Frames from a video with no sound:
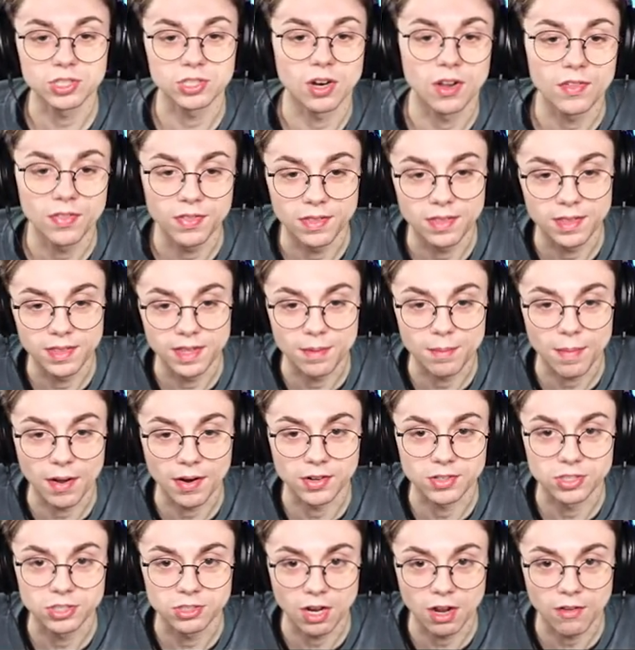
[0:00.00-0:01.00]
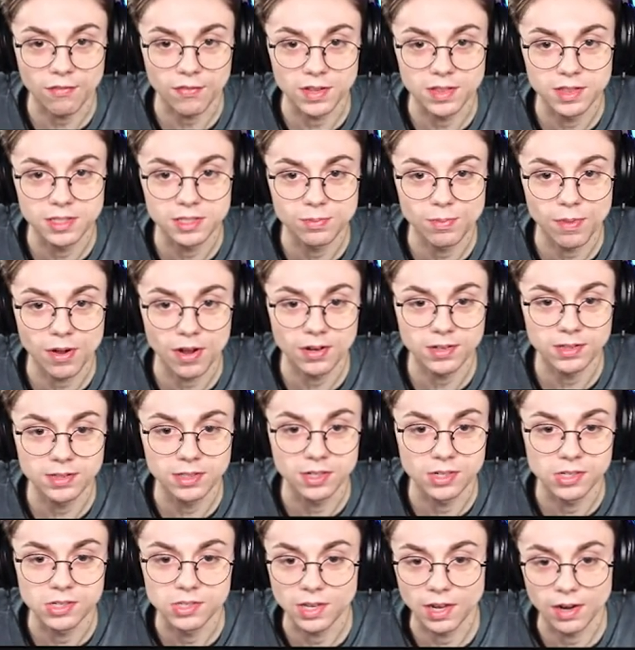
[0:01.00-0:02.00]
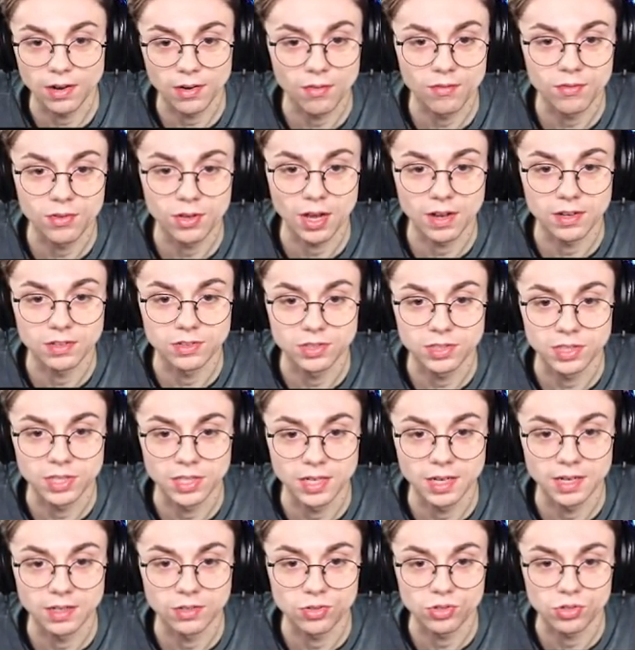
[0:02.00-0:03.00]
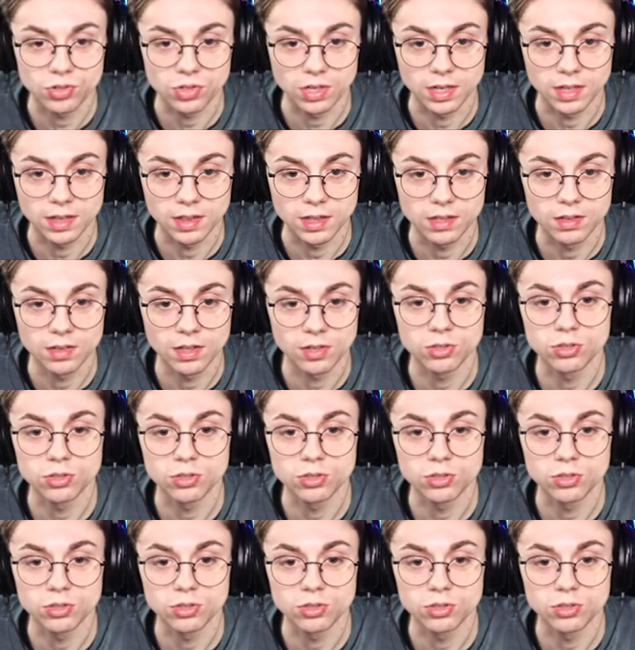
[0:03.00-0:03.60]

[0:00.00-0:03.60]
on the amount of stuff in this mod because I don't know if you guys have seen it just like there's